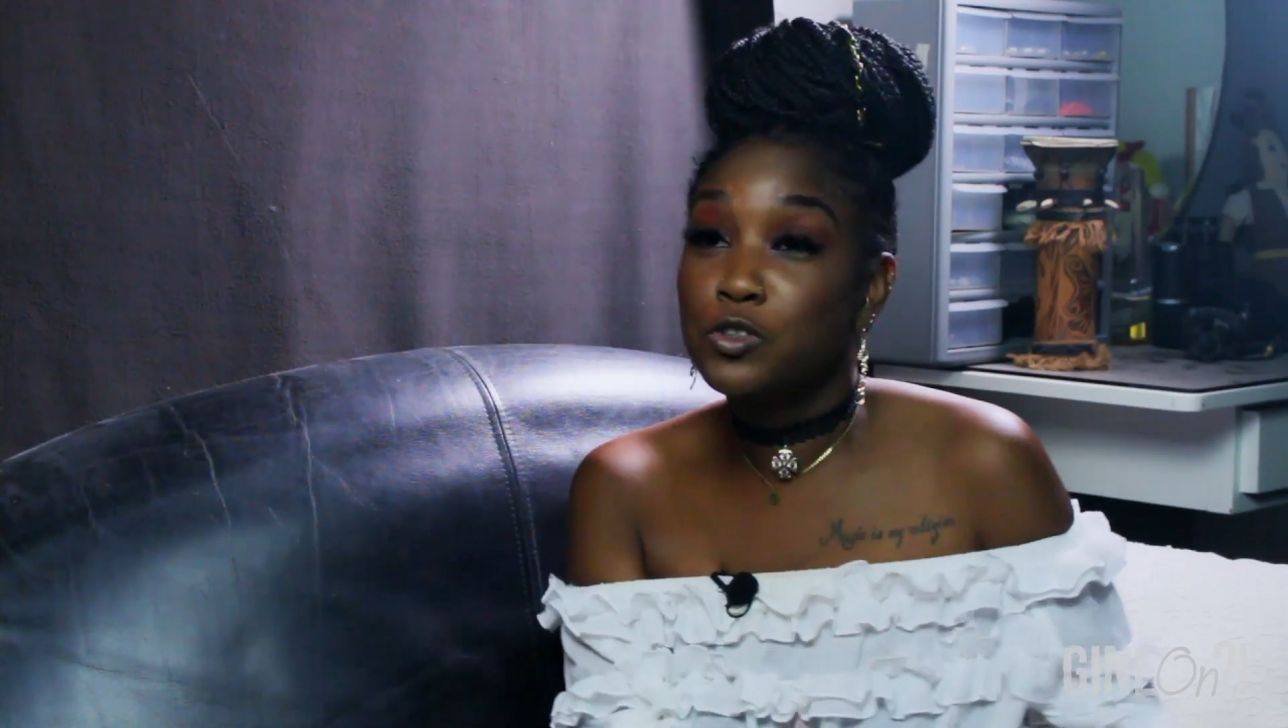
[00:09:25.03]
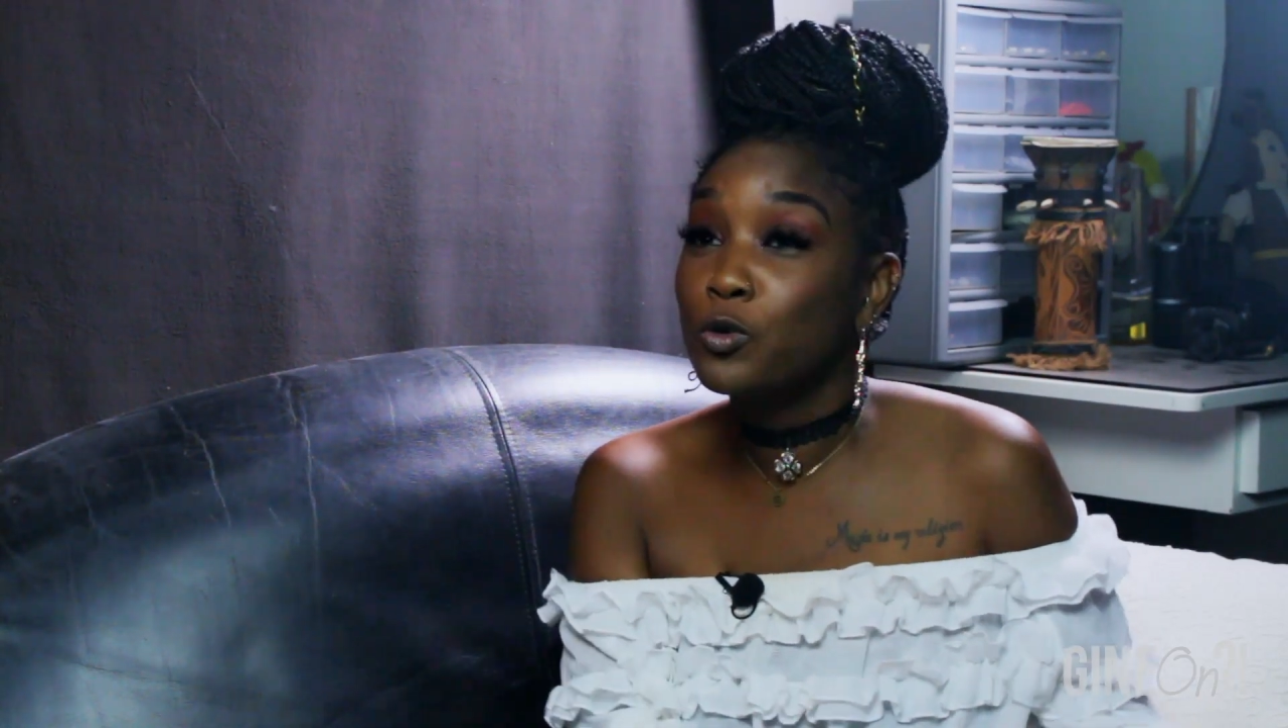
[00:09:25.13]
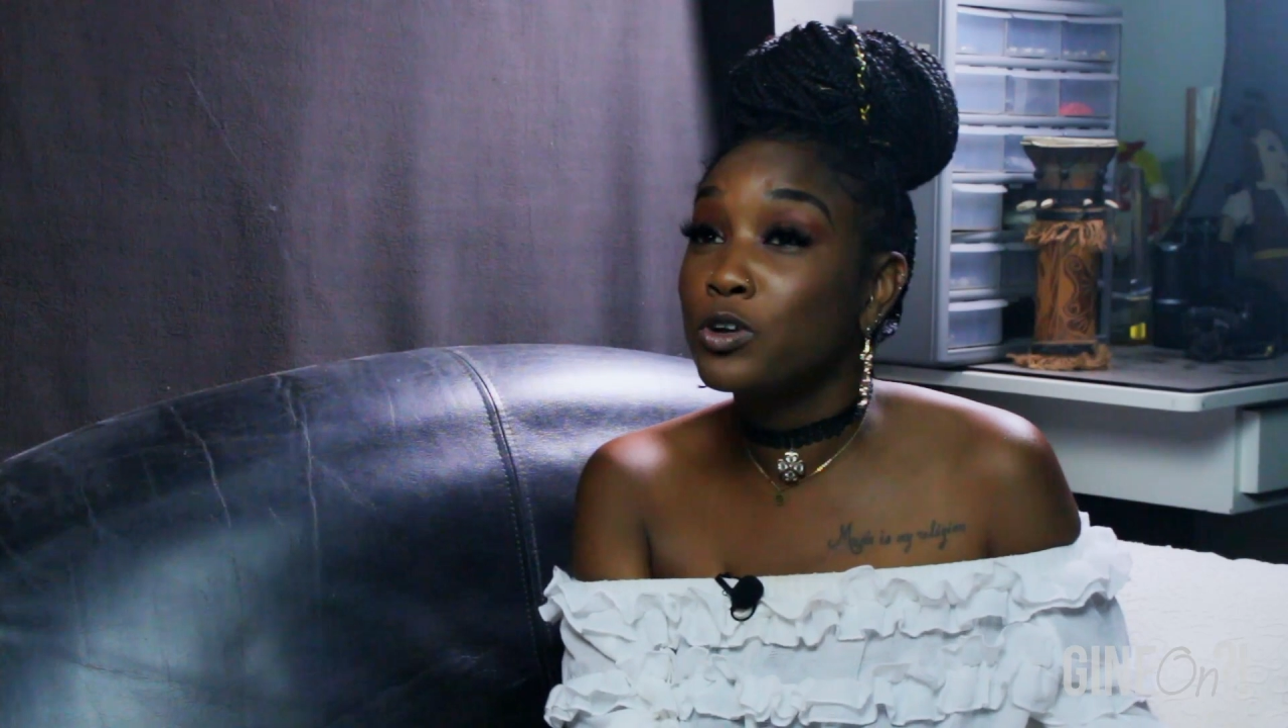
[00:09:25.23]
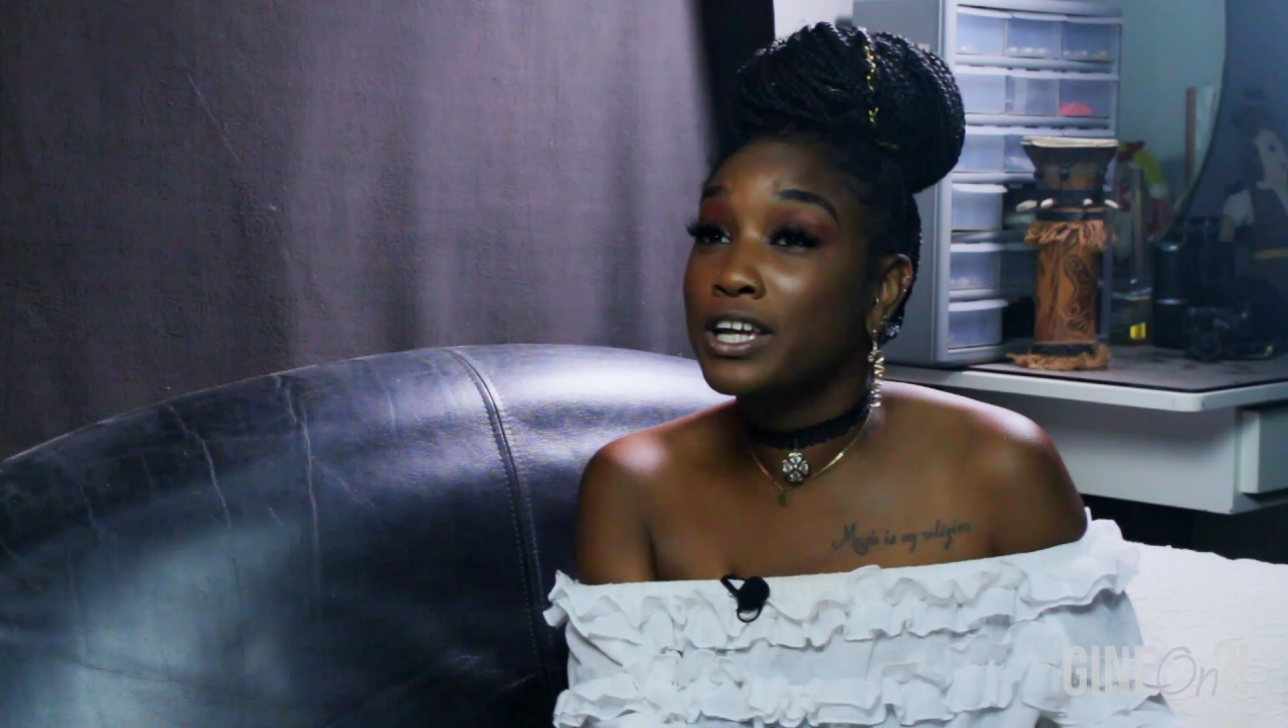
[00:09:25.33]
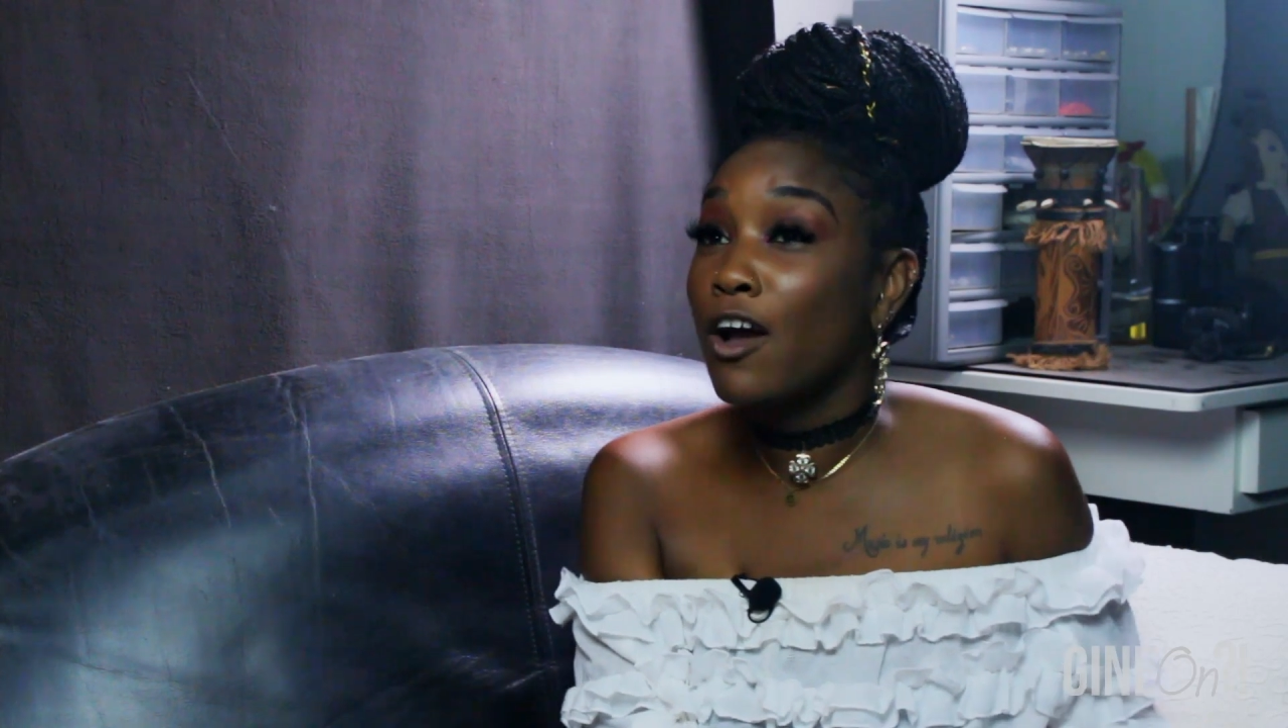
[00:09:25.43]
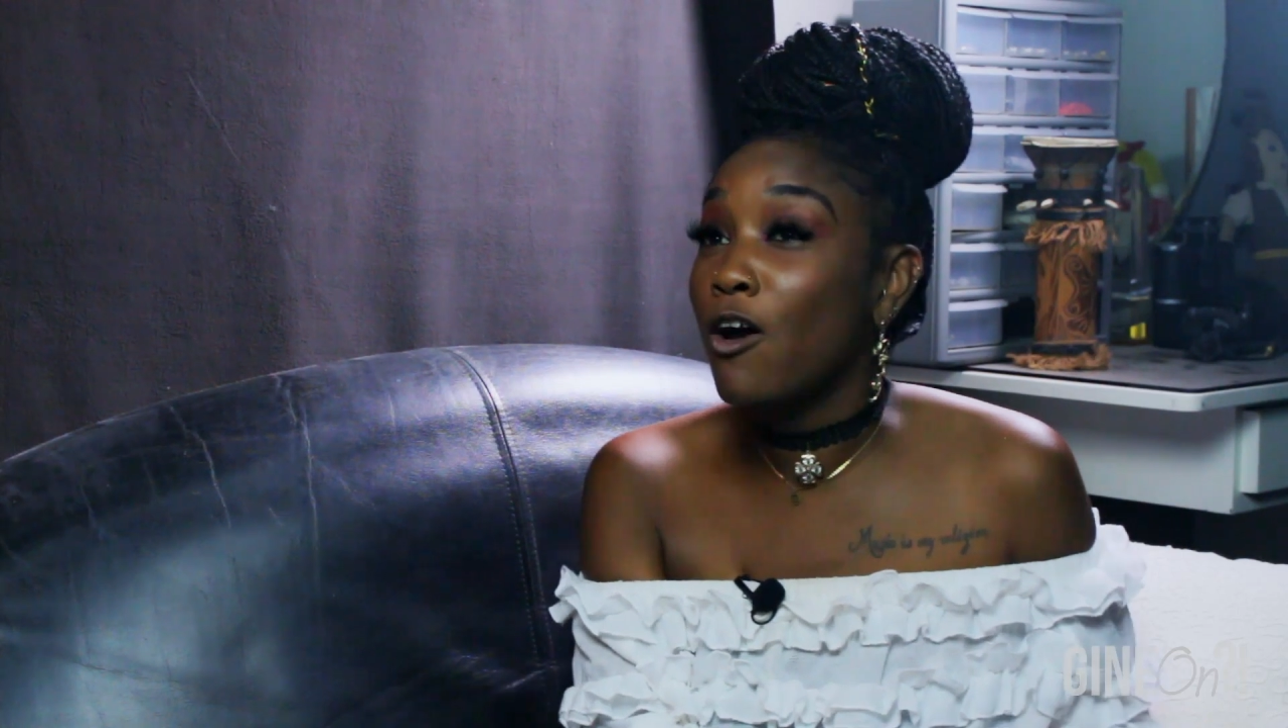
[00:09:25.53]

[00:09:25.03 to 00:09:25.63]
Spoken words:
so gonna get